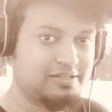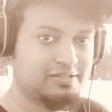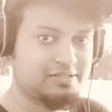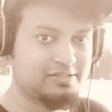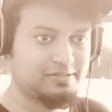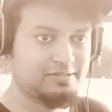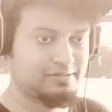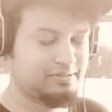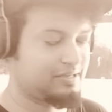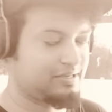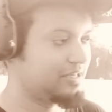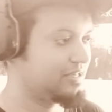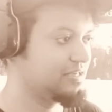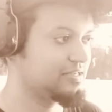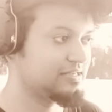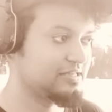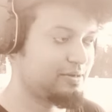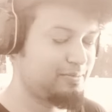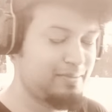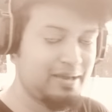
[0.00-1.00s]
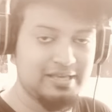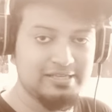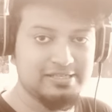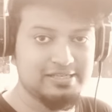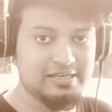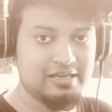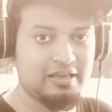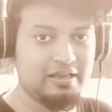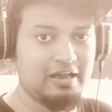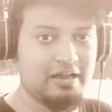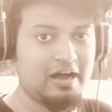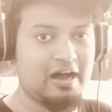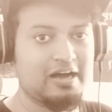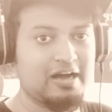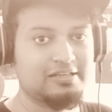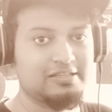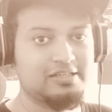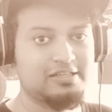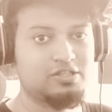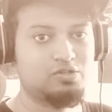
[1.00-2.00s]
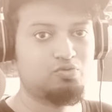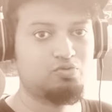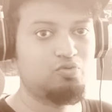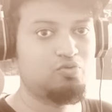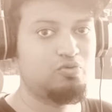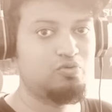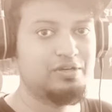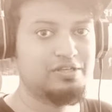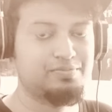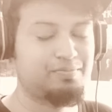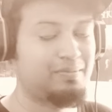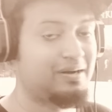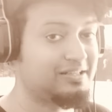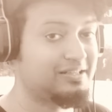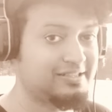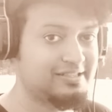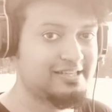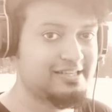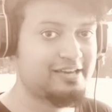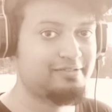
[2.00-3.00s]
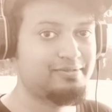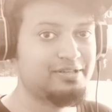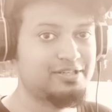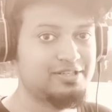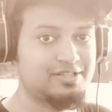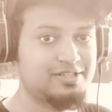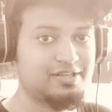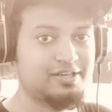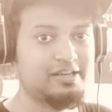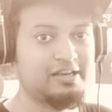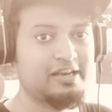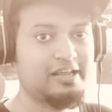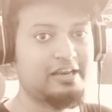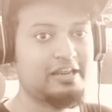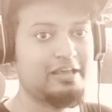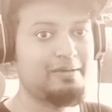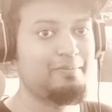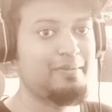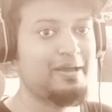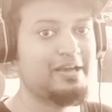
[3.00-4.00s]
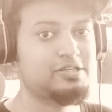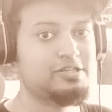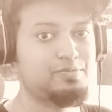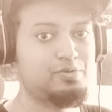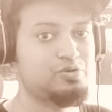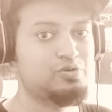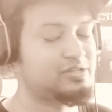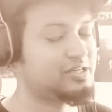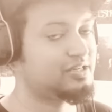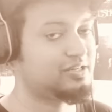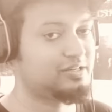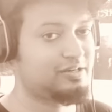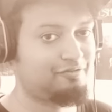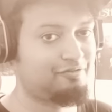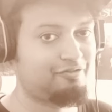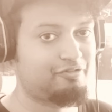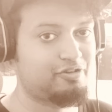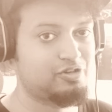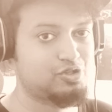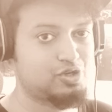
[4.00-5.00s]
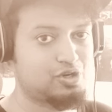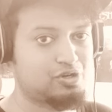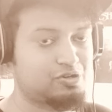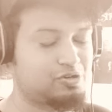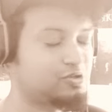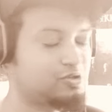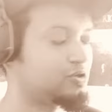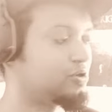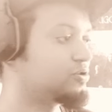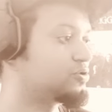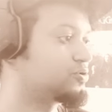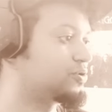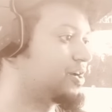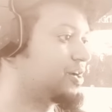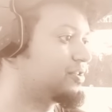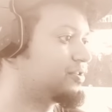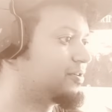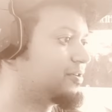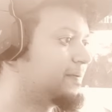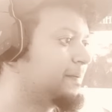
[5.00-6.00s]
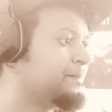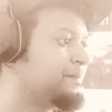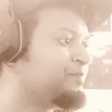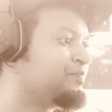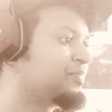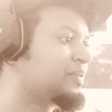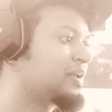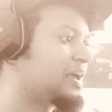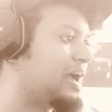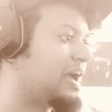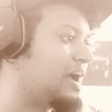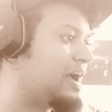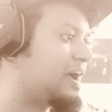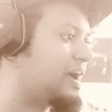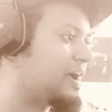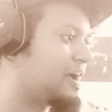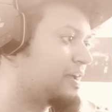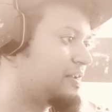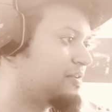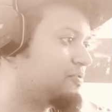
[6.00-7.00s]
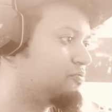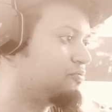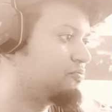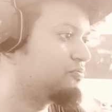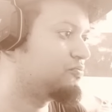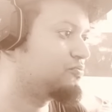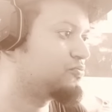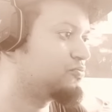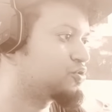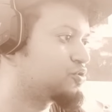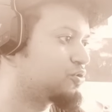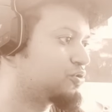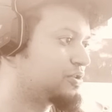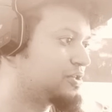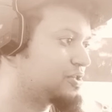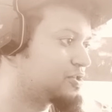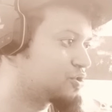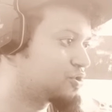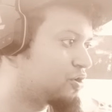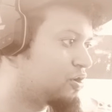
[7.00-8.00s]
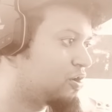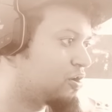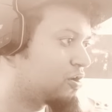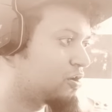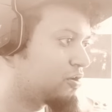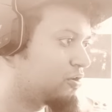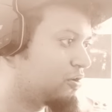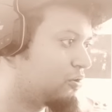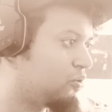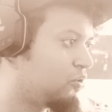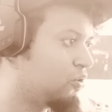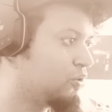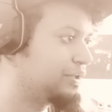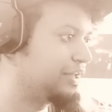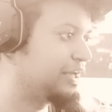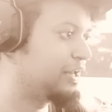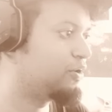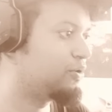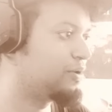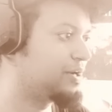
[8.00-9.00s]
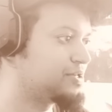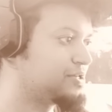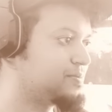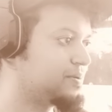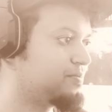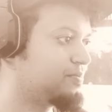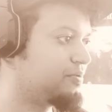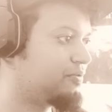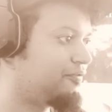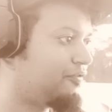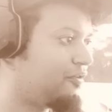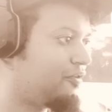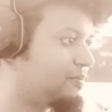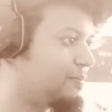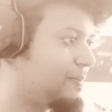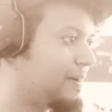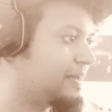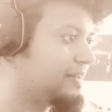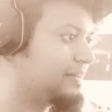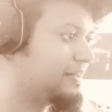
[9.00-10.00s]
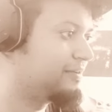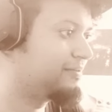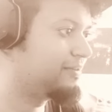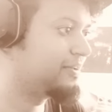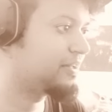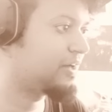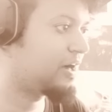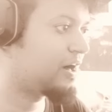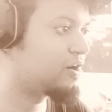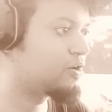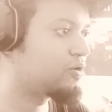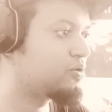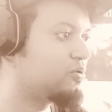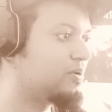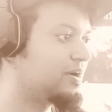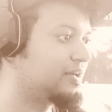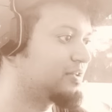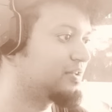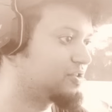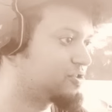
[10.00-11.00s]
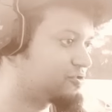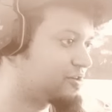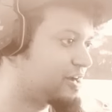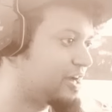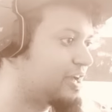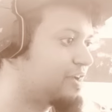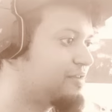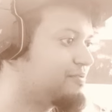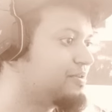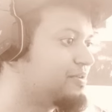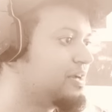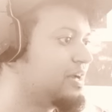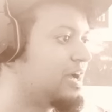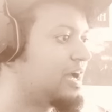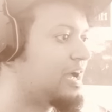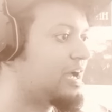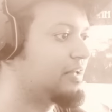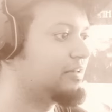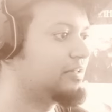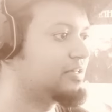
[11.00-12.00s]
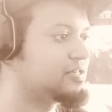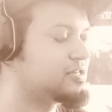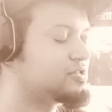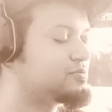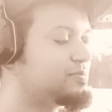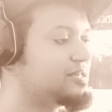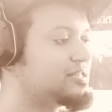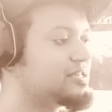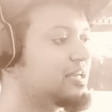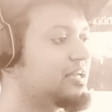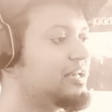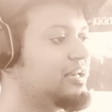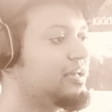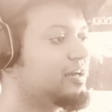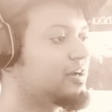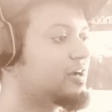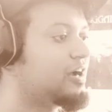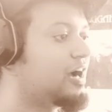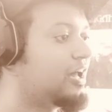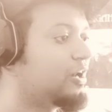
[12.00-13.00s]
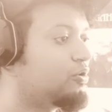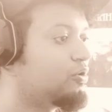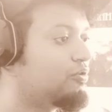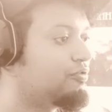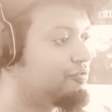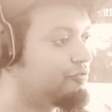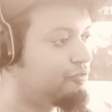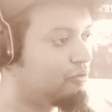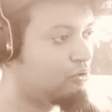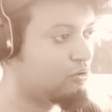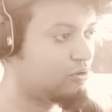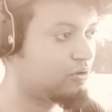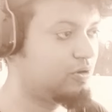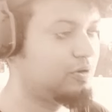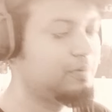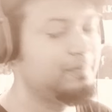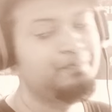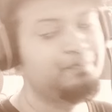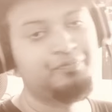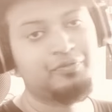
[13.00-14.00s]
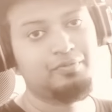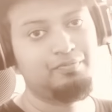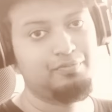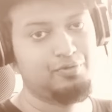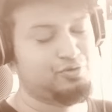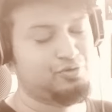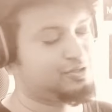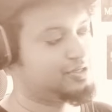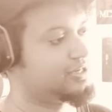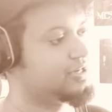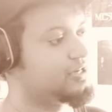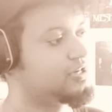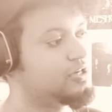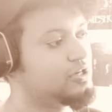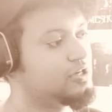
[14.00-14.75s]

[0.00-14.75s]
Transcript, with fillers: is he's an amazing artist who is multidimensional and he makes music in different genres altogether and so this song Ho Delo has been performed by David Angu and the Tribe and this is basically a Galo folk music.